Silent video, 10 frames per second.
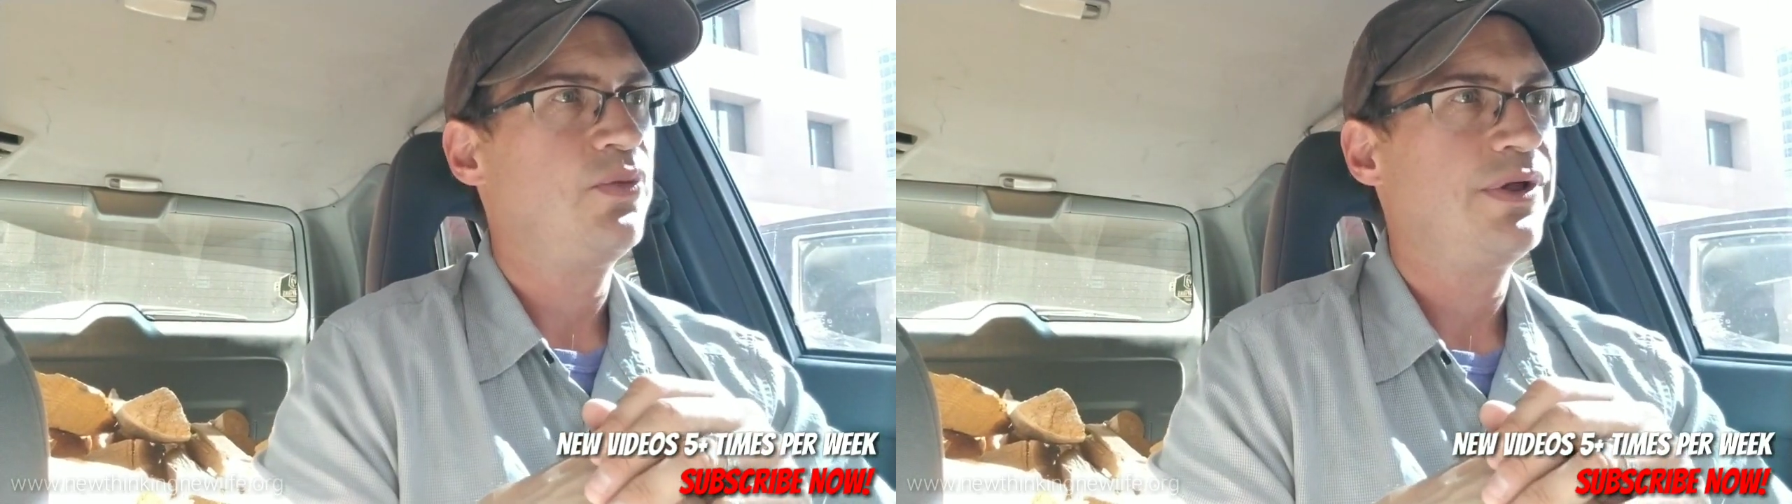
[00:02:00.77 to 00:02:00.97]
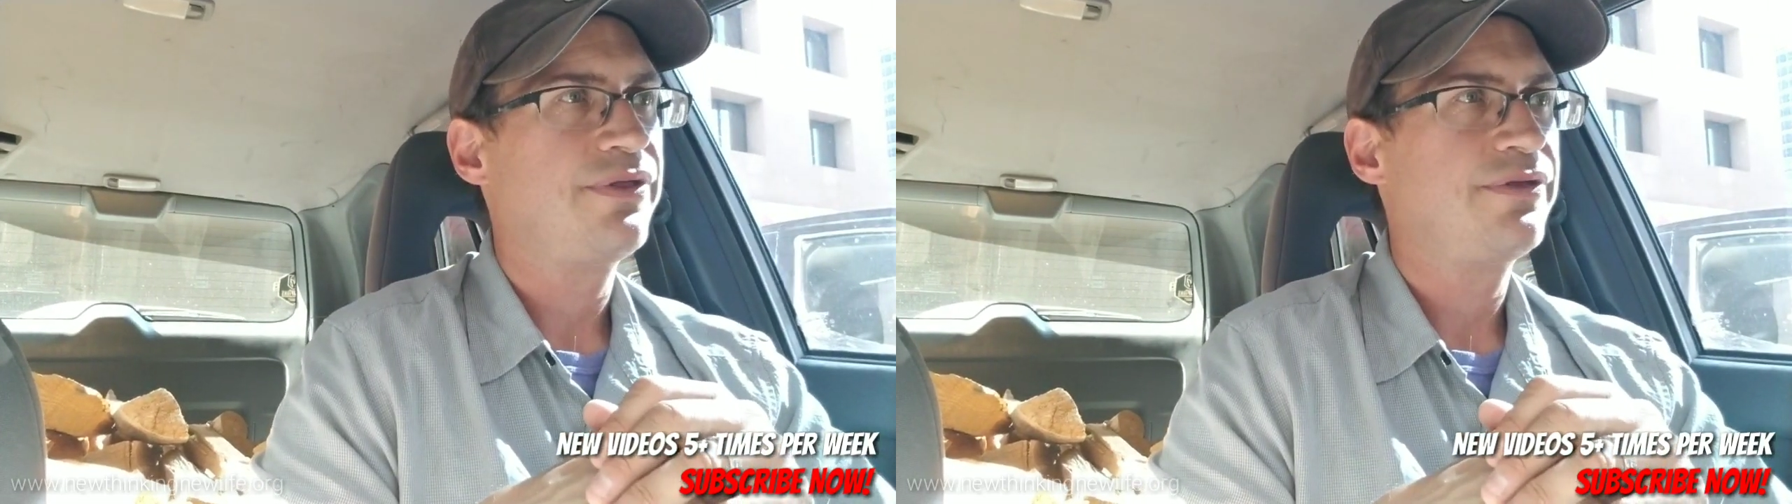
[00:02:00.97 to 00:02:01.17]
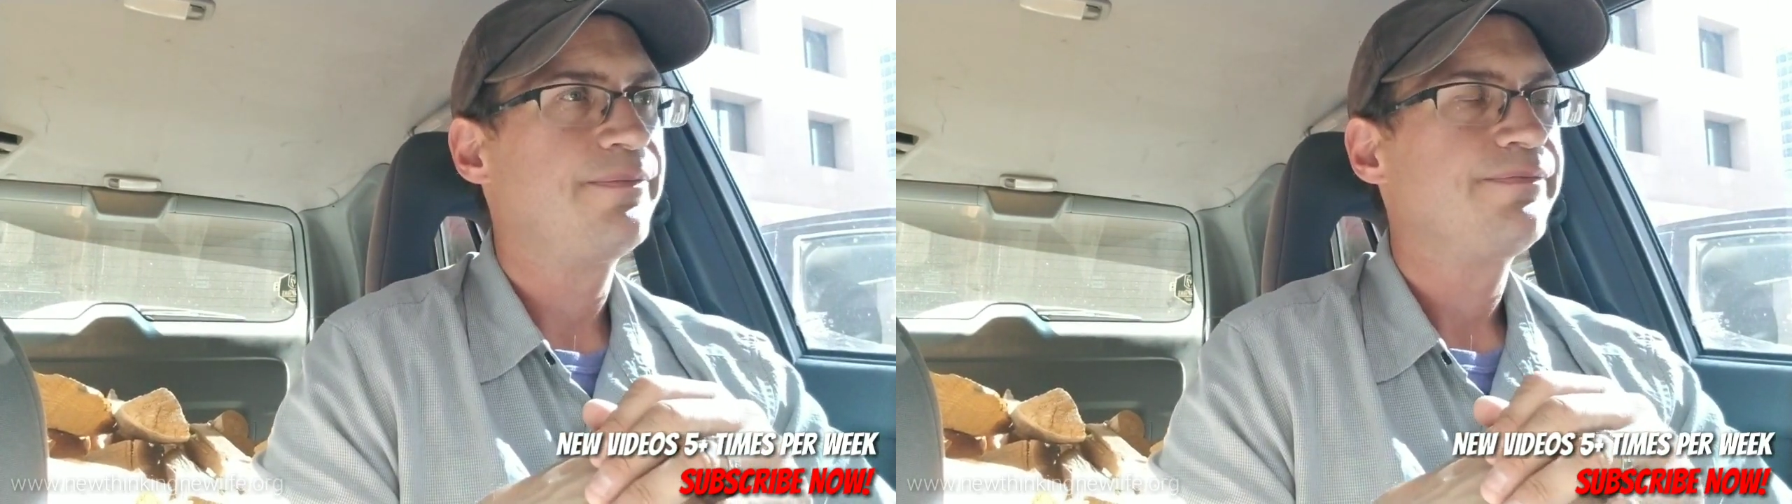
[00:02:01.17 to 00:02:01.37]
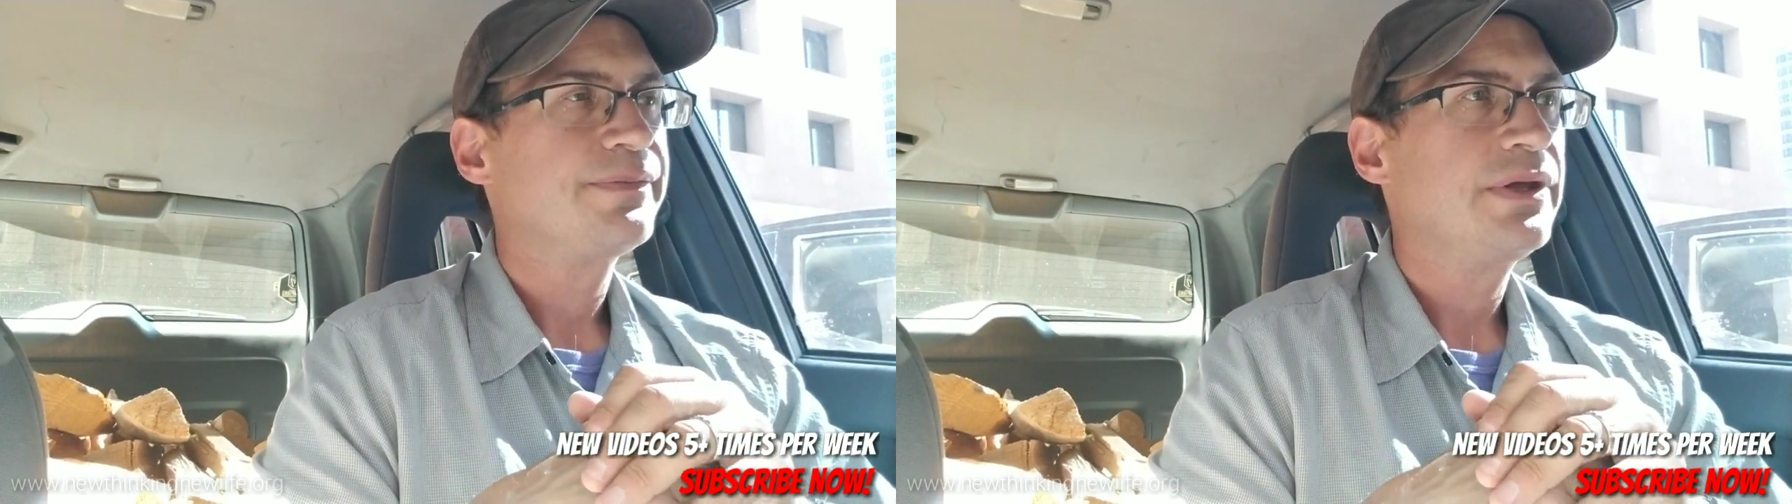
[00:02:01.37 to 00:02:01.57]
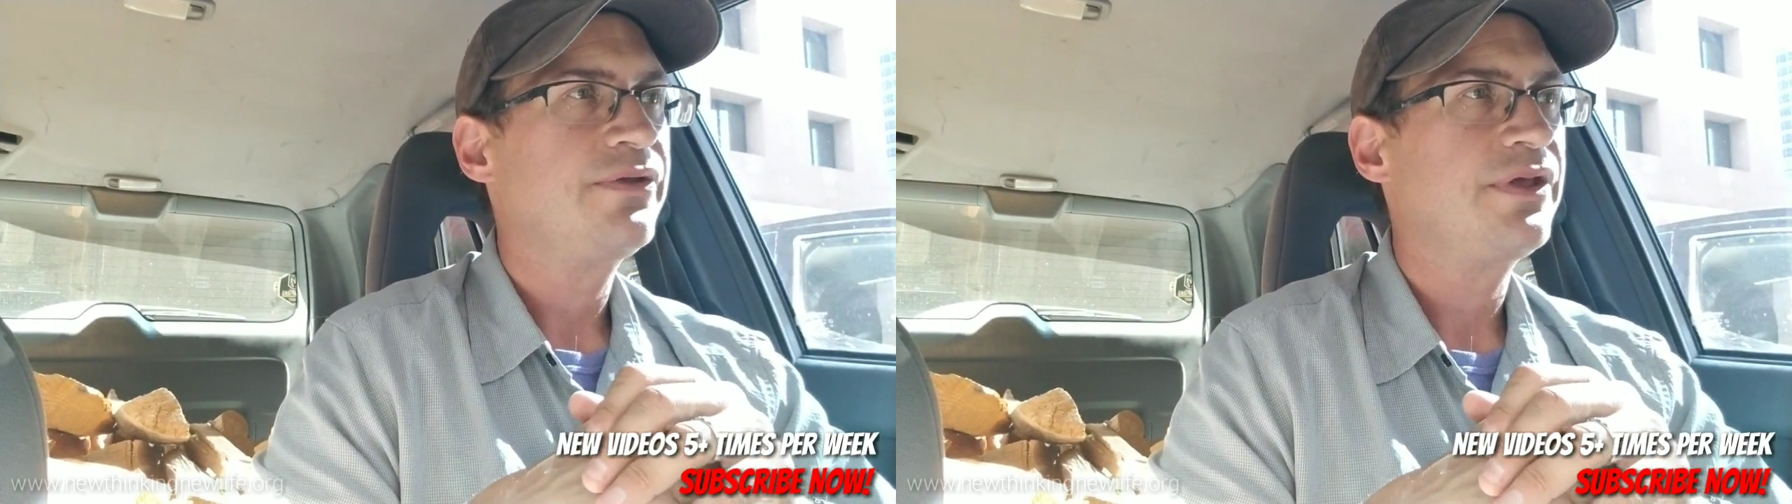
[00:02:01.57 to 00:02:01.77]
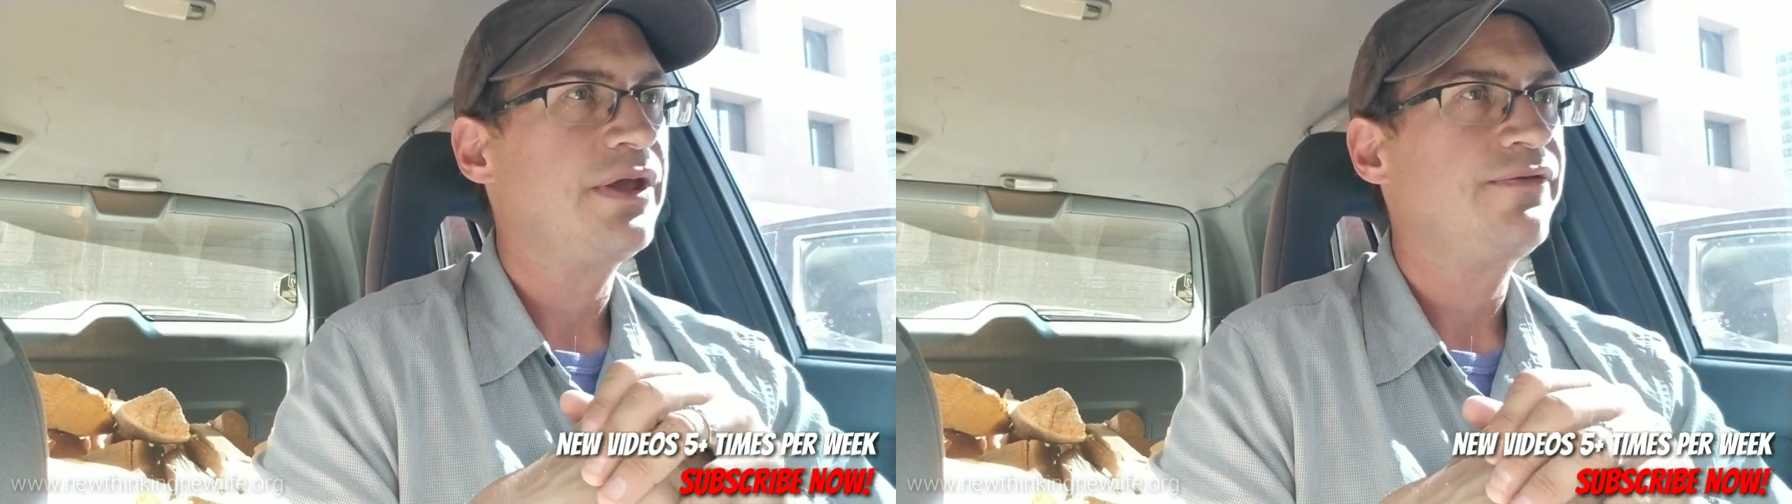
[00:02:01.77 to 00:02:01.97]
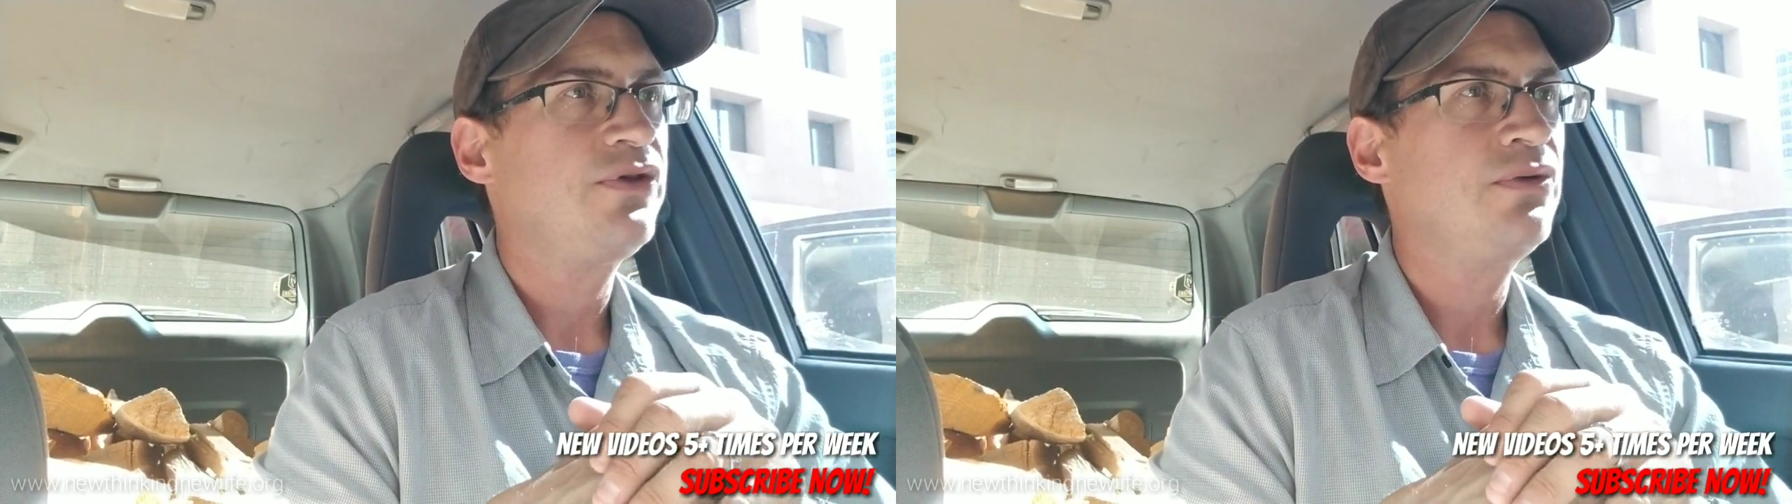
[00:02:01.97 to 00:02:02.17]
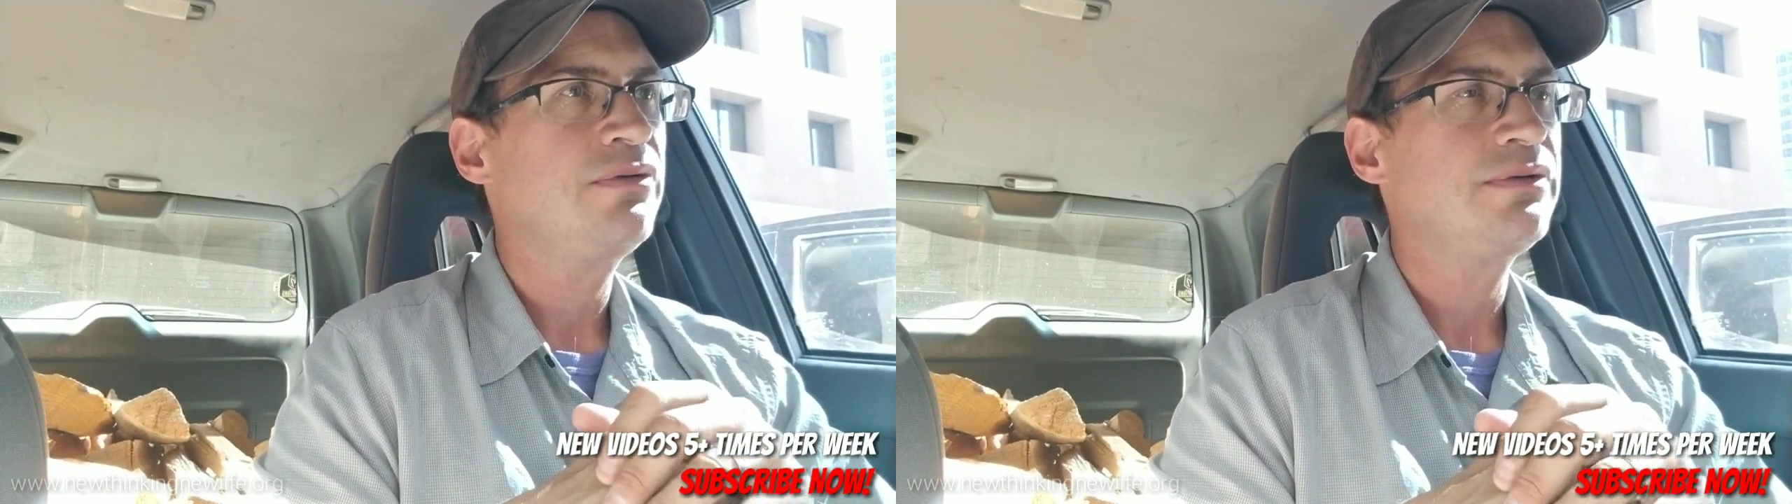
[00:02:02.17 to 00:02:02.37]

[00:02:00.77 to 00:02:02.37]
with. You see, if you